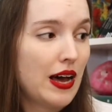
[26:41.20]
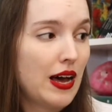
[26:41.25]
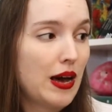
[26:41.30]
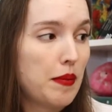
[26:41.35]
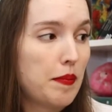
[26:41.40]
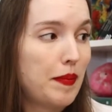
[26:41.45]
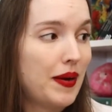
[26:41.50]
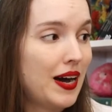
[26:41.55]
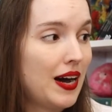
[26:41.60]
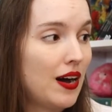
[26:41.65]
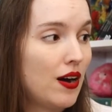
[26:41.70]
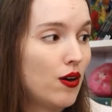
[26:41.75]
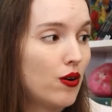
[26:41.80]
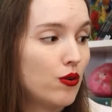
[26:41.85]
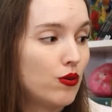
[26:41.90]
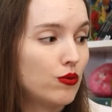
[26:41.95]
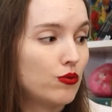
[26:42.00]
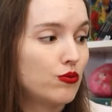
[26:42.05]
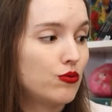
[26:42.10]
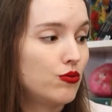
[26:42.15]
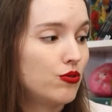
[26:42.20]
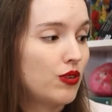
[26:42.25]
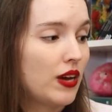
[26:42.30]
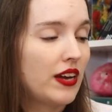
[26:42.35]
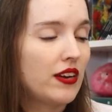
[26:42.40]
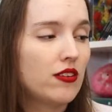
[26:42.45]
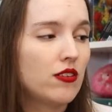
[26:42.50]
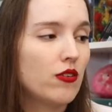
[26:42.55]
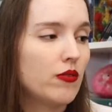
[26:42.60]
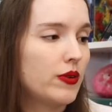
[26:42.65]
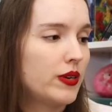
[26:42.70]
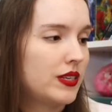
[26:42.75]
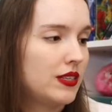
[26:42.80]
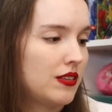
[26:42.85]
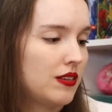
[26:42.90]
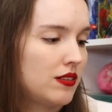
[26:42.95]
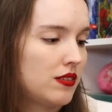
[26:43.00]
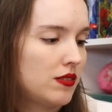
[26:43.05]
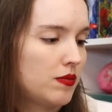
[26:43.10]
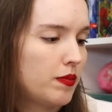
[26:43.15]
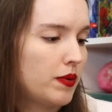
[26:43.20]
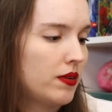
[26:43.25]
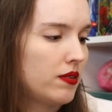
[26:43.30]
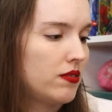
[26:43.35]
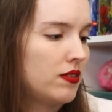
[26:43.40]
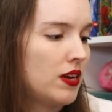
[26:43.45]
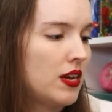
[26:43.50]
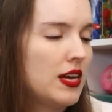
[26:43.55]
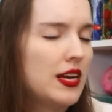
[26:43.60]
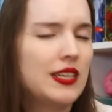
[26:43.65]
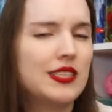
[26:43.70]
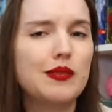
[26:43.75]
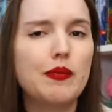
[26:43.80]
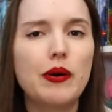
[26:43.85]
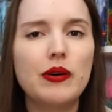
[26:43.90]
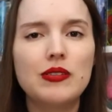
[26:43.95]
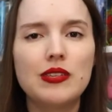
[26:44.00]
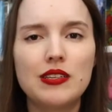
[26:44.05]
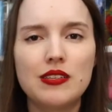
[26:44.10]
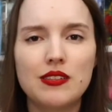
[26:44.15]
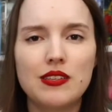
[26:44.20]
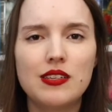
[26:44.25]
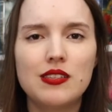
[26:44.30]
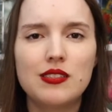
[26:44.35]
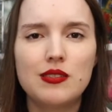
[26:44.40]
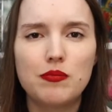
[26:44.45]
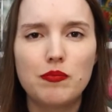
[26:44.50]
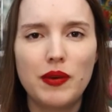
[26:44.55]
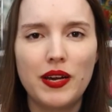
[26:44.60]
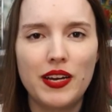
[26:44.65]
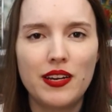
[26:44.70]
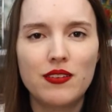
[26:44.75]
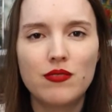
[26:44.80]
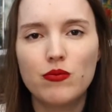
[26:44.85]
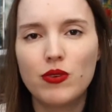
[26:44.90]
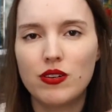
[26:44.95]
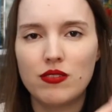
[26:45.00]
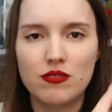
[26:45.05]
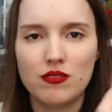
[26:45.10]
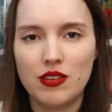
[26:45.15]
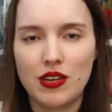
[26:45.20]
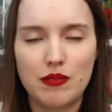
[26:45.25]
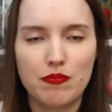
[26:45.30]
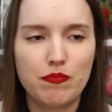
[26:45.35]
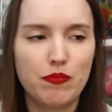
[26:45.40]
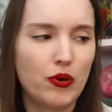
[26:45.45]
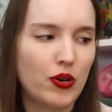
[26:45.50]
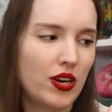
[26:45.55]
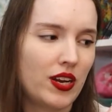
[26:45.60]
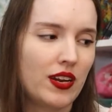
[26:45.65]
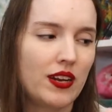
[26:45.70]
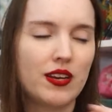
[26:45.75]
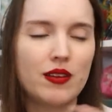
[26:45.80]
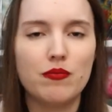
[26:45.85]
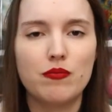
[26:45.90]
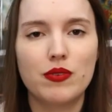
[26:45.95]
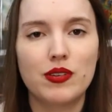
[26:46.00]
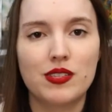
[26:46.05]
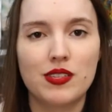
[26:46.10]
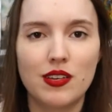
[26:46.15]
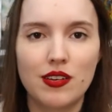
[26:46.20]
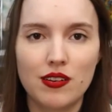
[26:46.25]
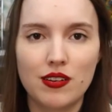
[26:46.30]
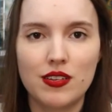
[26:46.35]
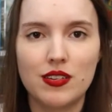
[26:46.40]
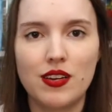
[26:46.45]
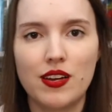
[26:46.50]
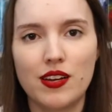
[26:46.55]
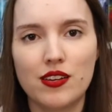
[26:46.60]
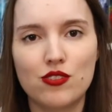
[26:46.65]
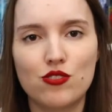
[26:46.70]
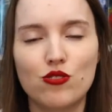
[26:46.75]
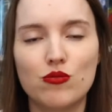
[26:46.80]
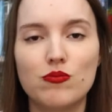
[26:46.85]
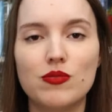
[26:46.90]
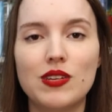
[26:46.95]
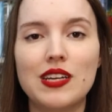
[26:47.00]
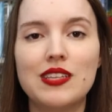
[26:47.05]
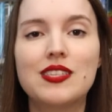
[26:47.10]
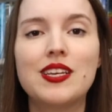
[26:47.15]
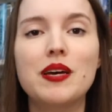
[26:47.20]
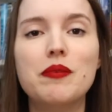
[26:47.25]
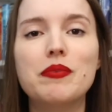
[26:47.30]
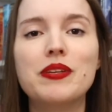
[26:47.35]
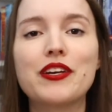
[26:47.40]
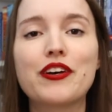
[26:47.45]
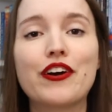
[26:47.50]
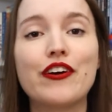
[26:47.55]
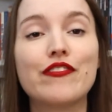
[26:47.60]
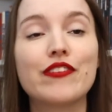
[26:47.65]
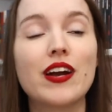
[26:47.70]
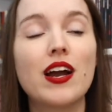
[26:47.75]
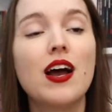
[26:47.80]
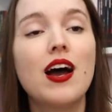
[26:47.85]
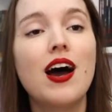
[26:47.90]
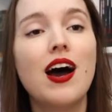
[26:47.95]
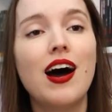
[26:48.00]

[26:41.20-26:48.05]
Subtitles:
about... I don't know what it is about. It's about this man, well, I'm pointing at him because I assume that's him in the cover.